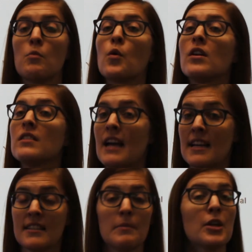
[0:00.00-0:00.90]
more or
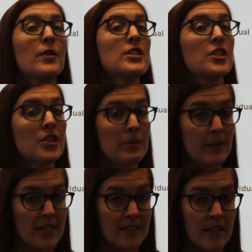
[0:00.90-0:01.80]
less? Immigration could
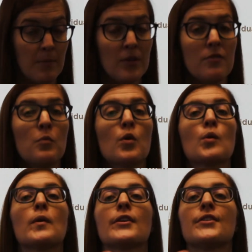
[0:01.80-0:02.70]
be an example of
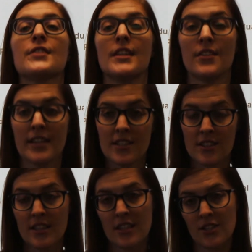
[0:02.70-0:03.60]
more workers entering
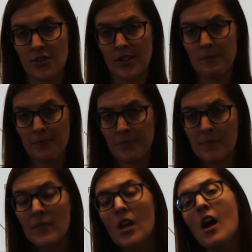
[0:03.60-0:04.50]
into the industry.
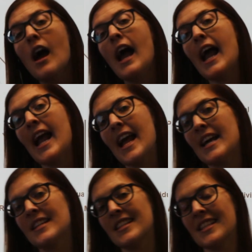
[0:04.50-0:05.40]

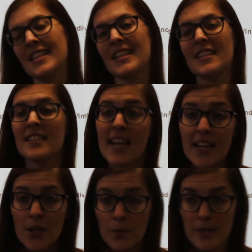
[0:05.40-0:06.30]
And the
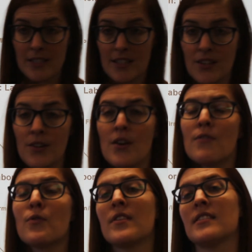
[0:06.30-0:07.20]
second reason
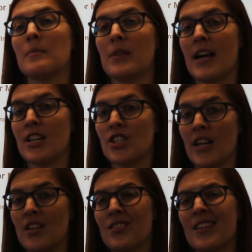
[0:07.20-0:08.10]
for the supply to
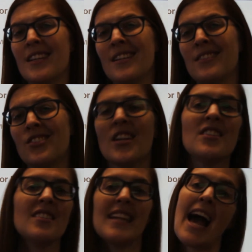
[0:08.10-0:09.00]
change is
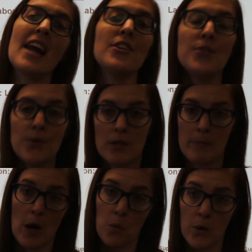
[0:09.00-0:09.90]
changes in attitudes
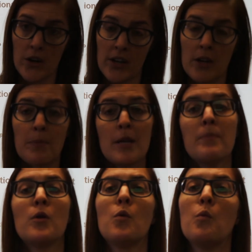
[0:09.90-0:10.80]
about work. Are
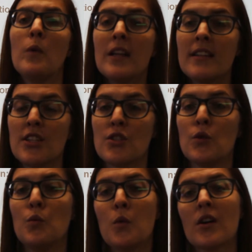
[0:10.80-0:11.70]
people willing
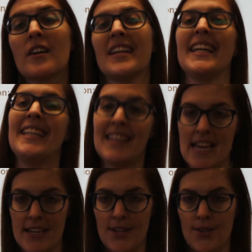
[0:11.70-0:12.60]
to work in
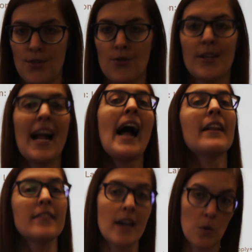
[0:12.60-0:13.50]
that industry
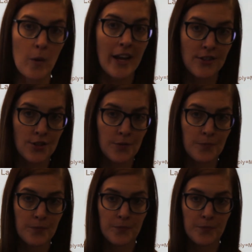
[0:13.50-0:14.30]
at that wage?